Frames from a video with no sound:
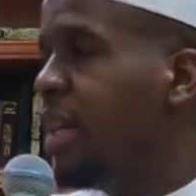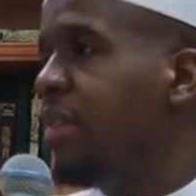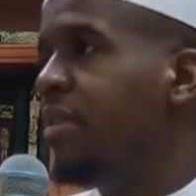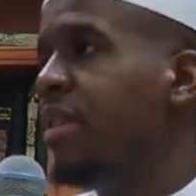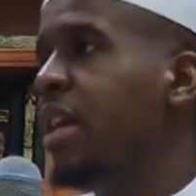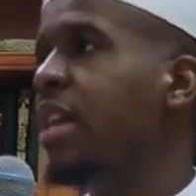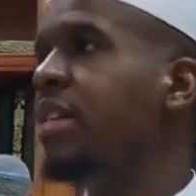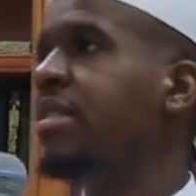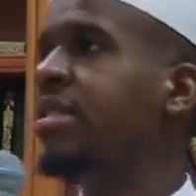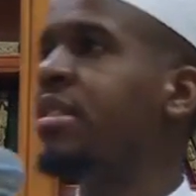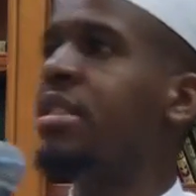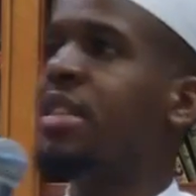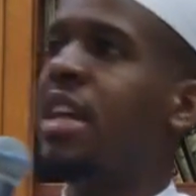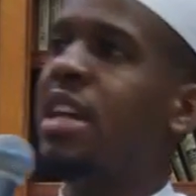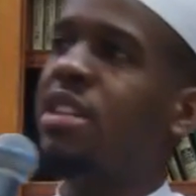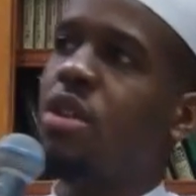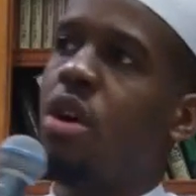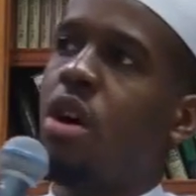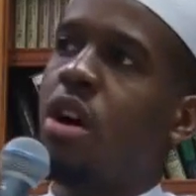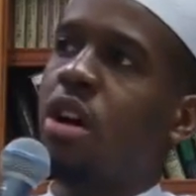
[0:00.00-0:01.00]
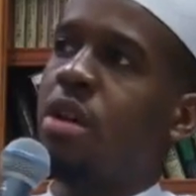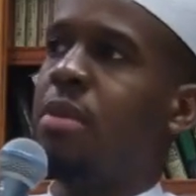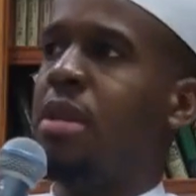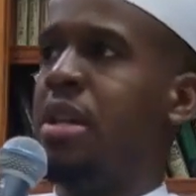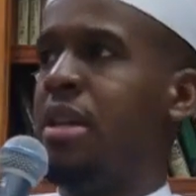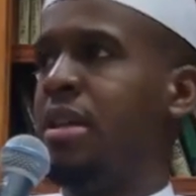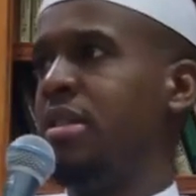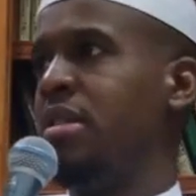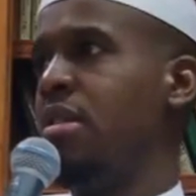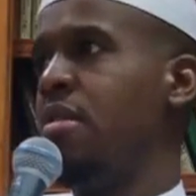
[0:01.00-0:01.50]
Even that that's an
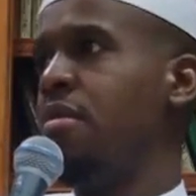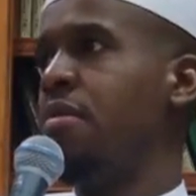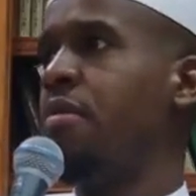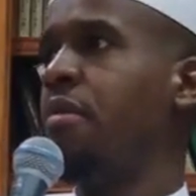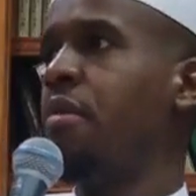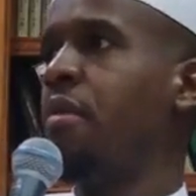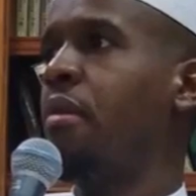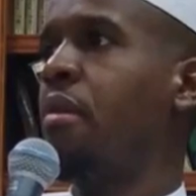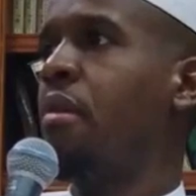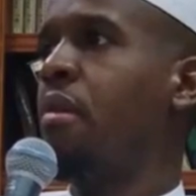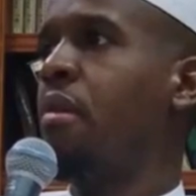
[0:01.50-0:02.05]
argument in itself.